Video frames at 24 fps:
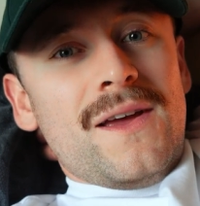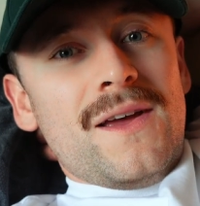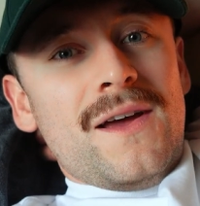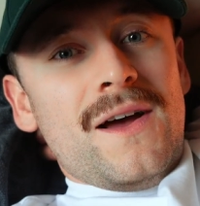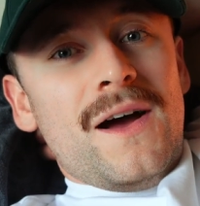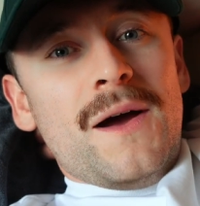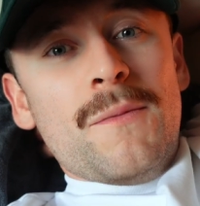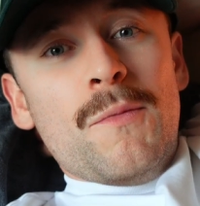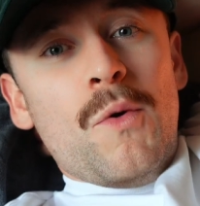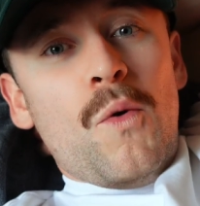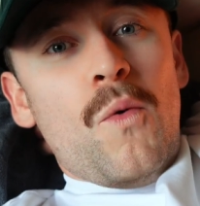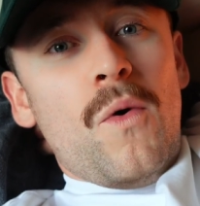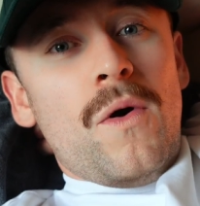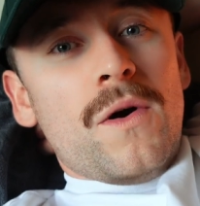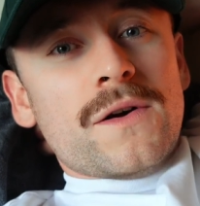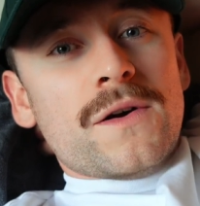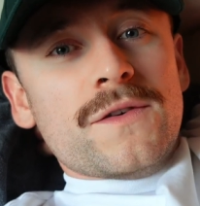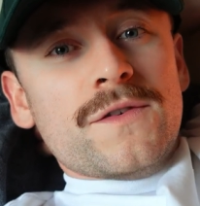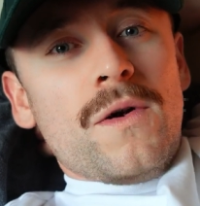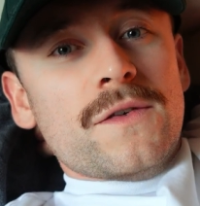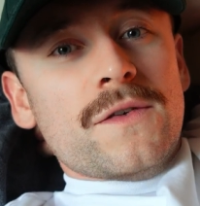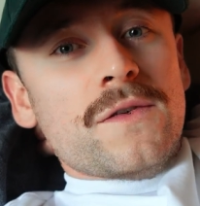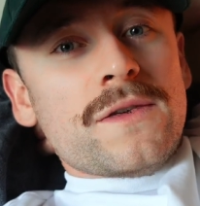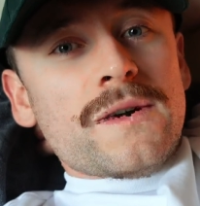I'm a walking,
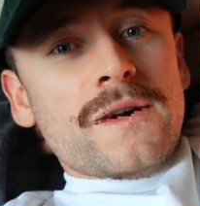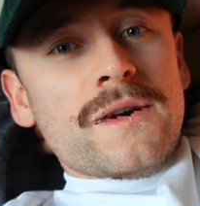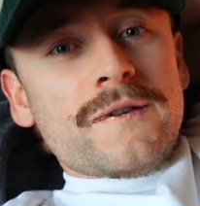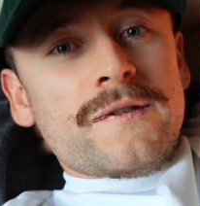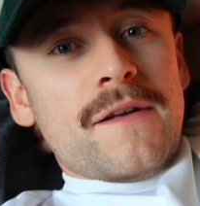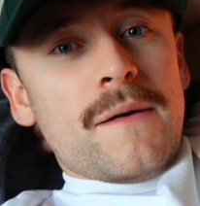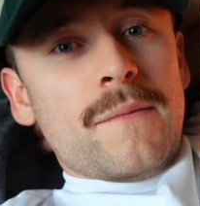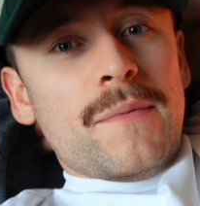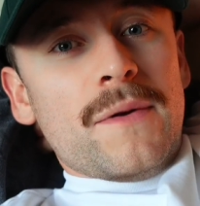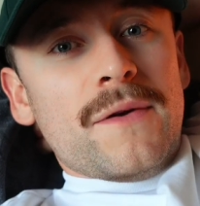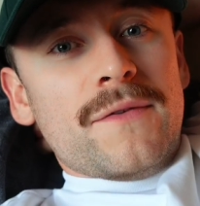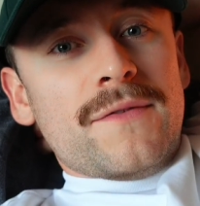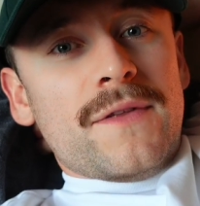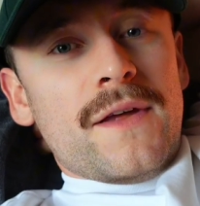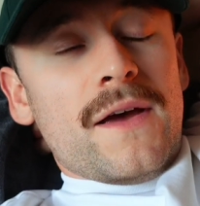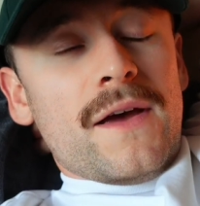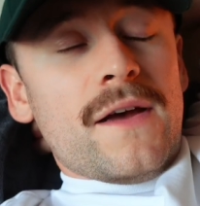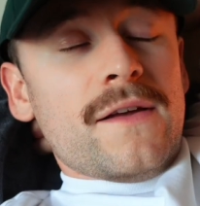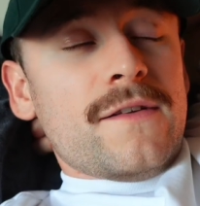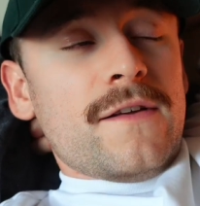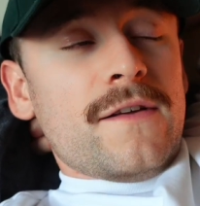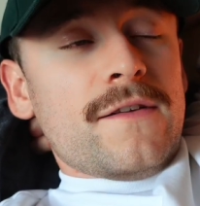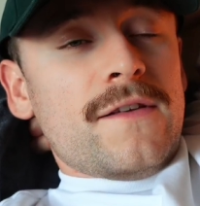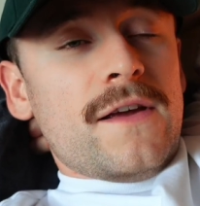talking example of that,
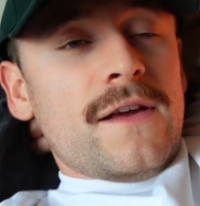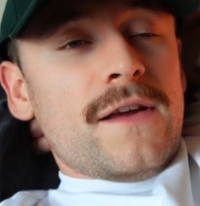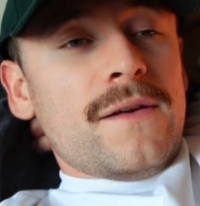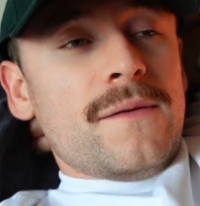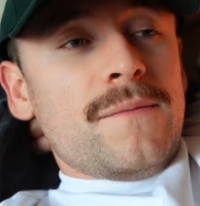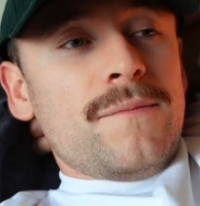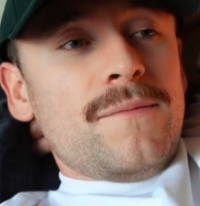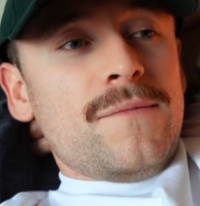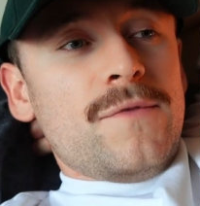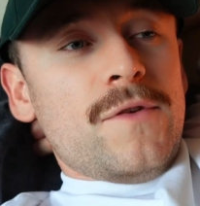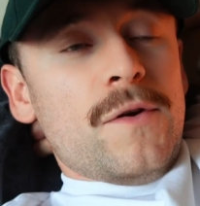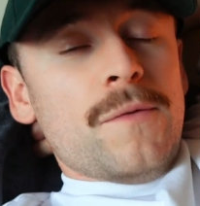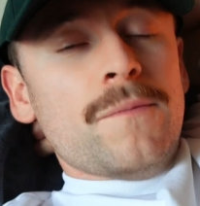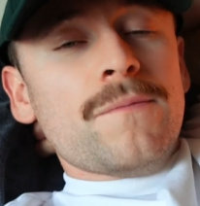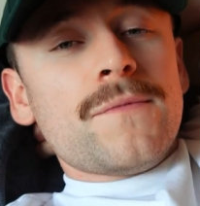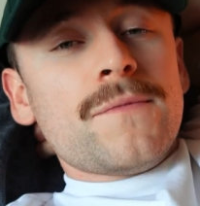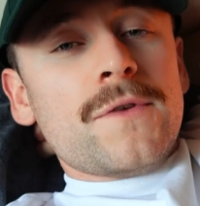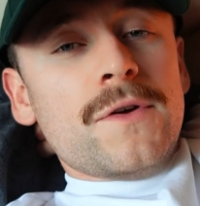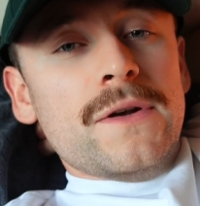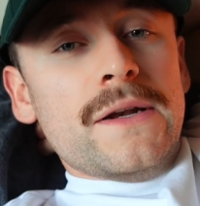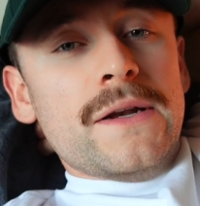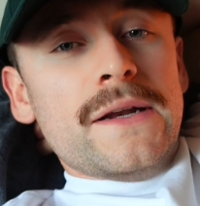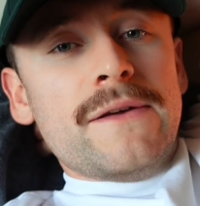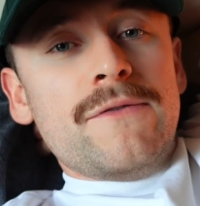as I said. So
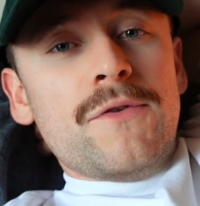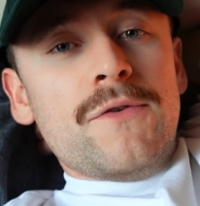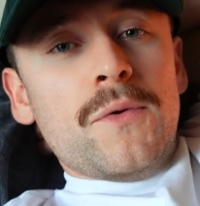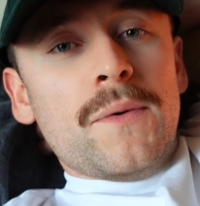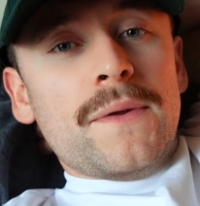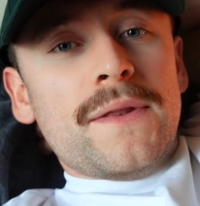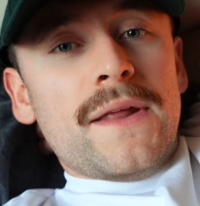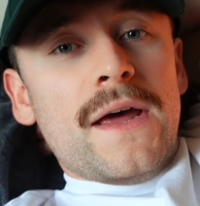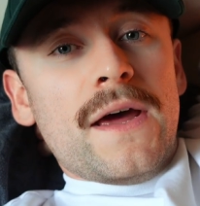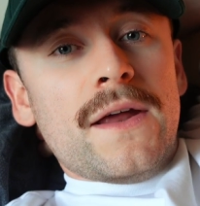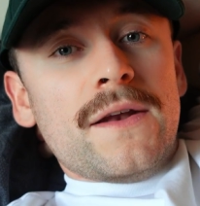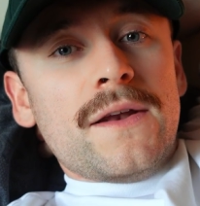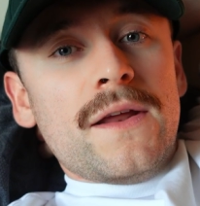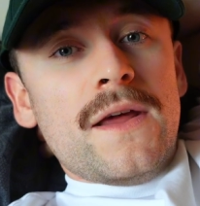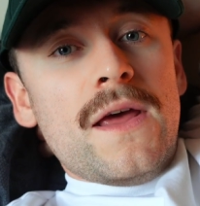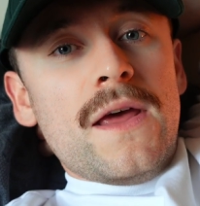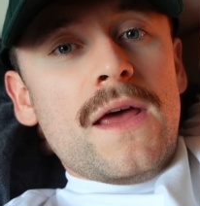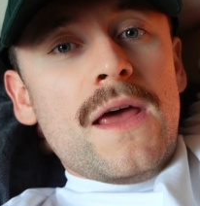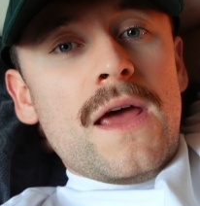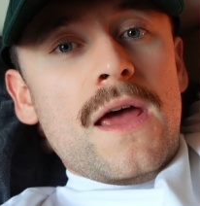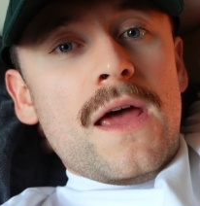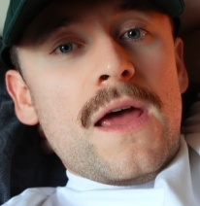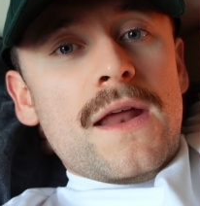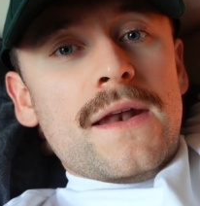I'll leave you with that.
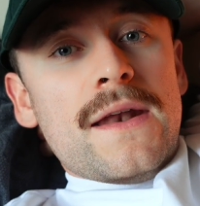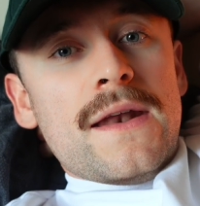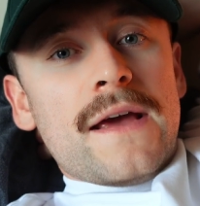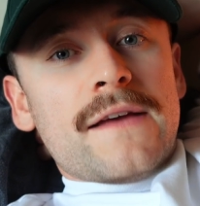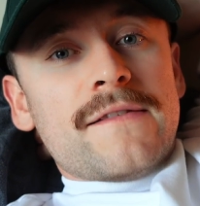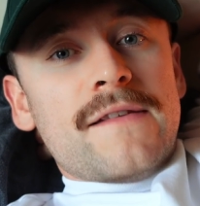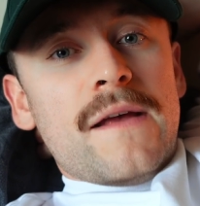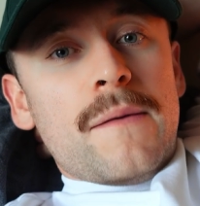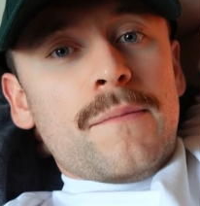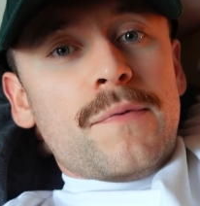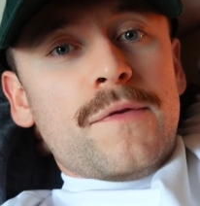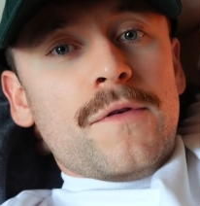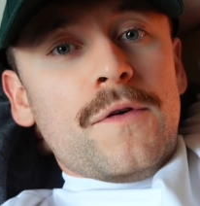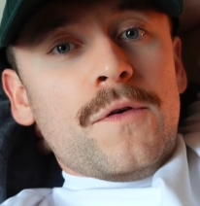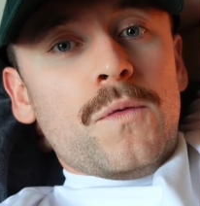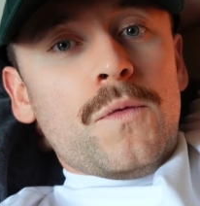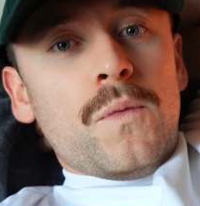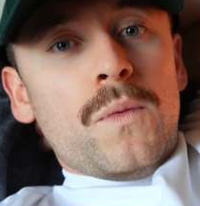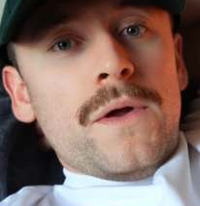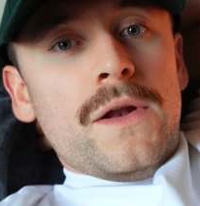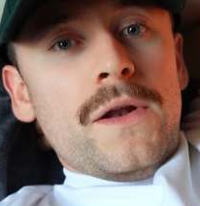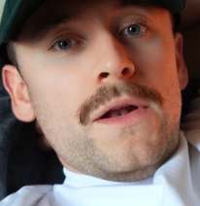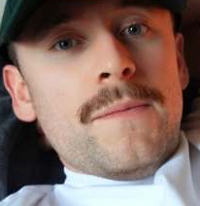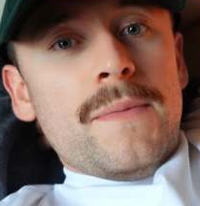Next episode
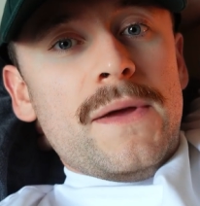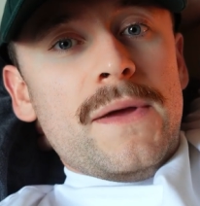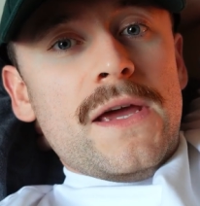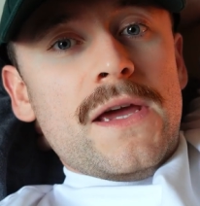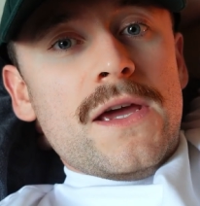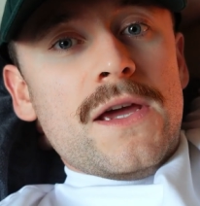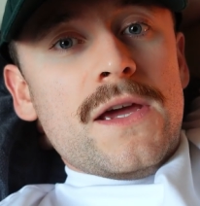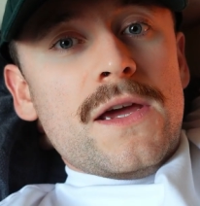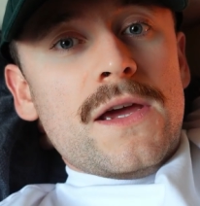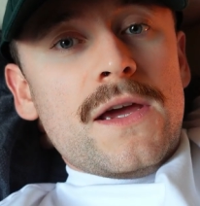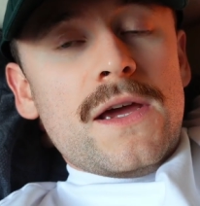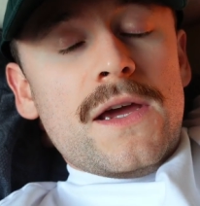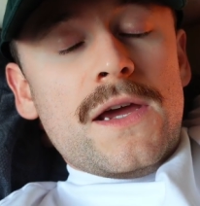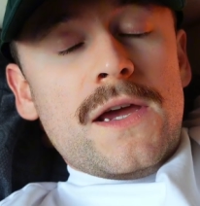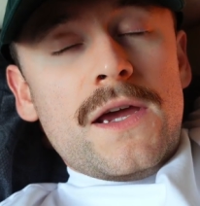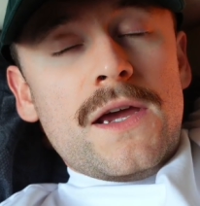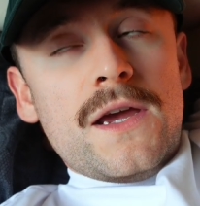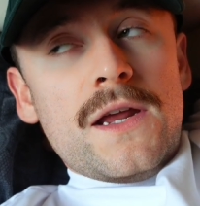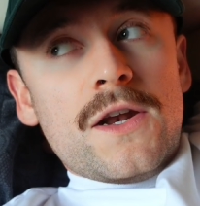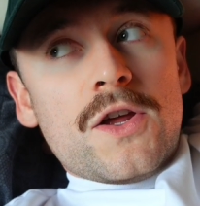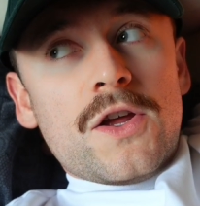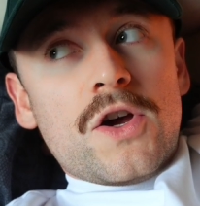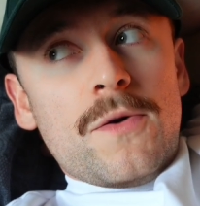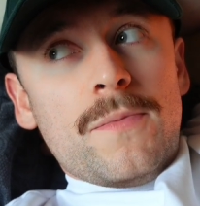will be
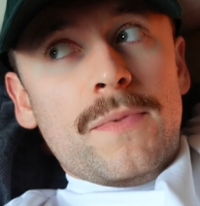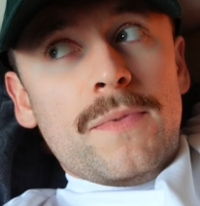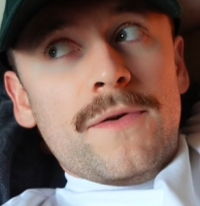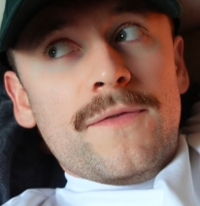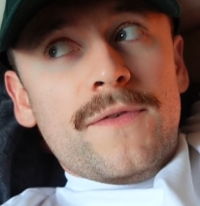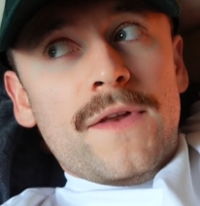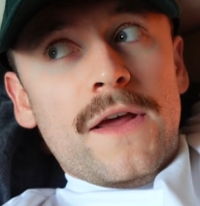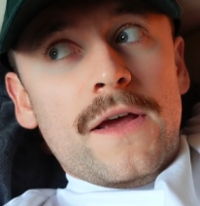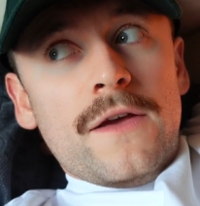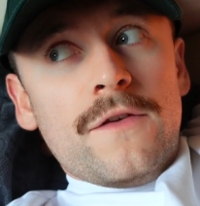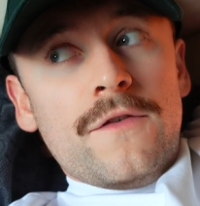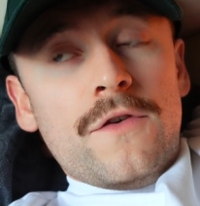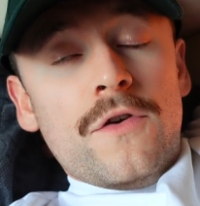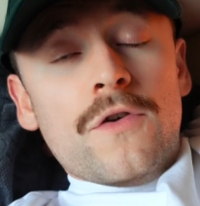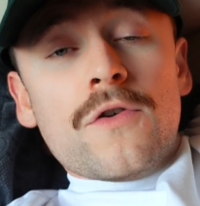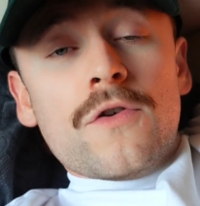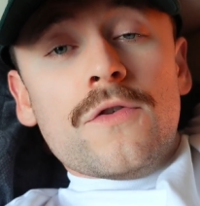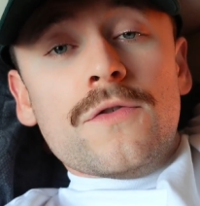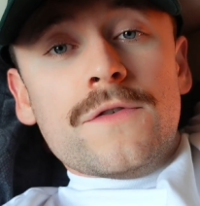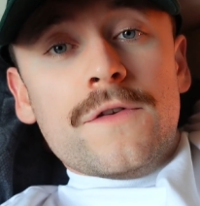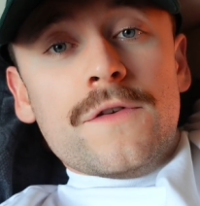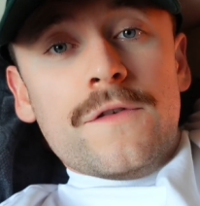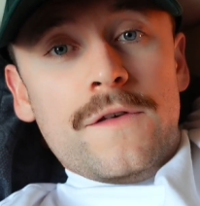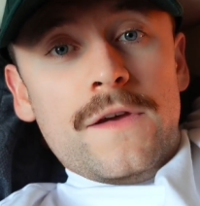in a couple of days. You're
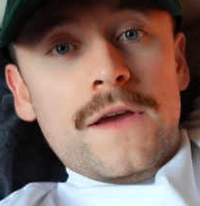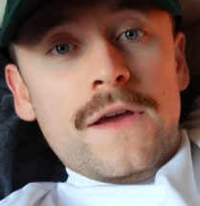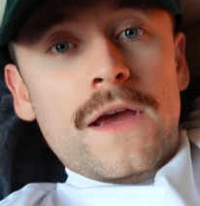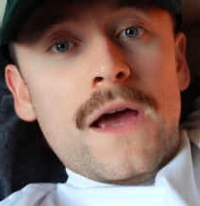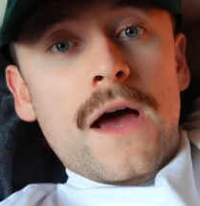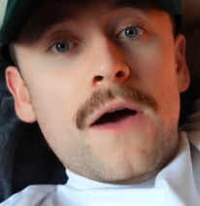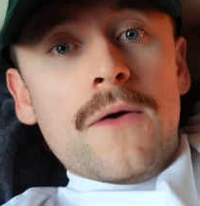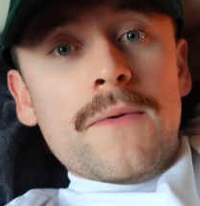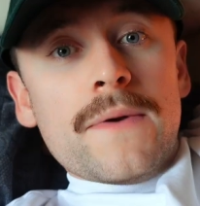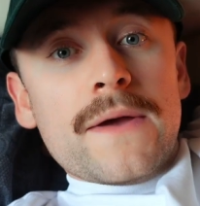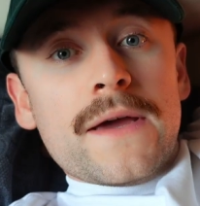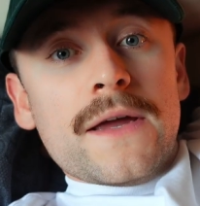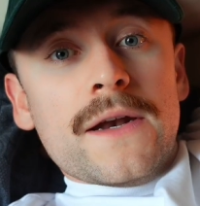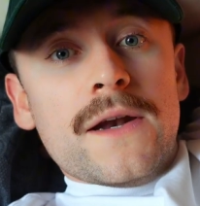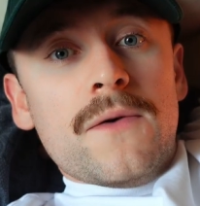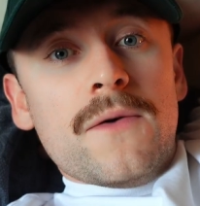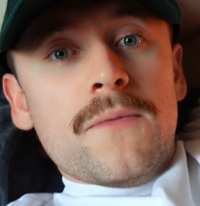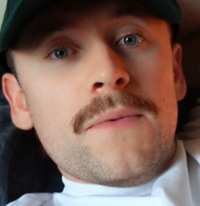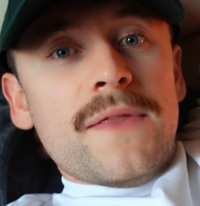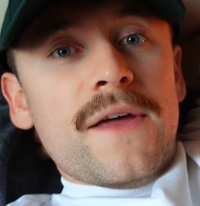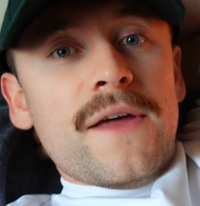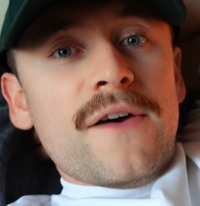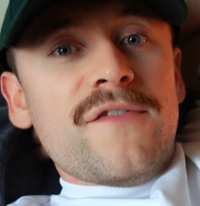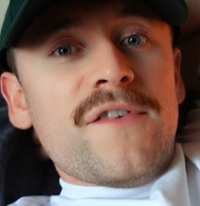going to see how I get on
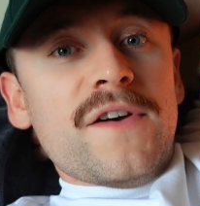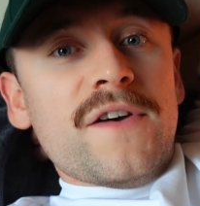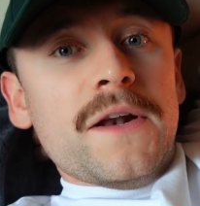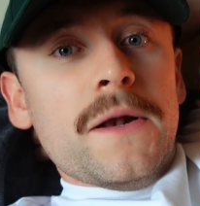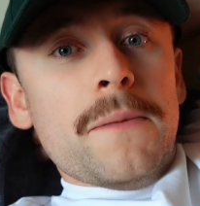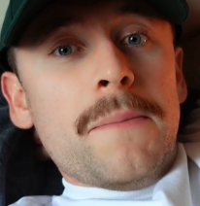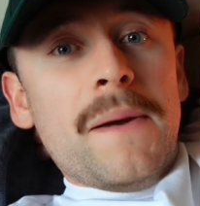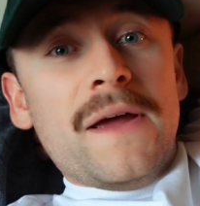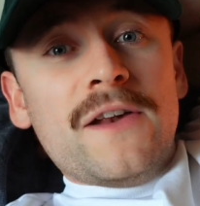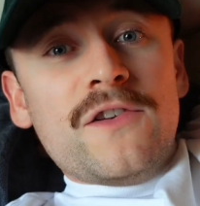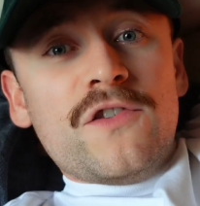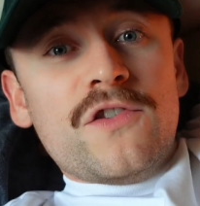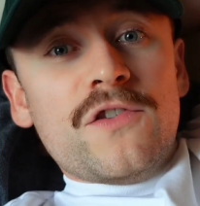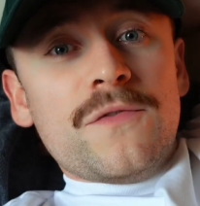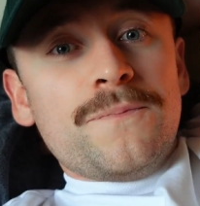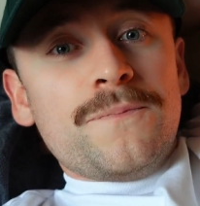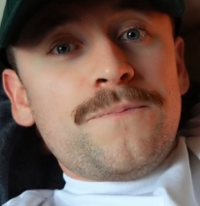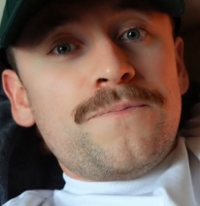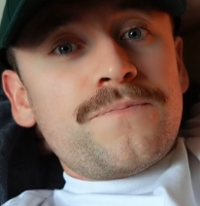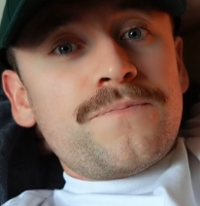with that final bench.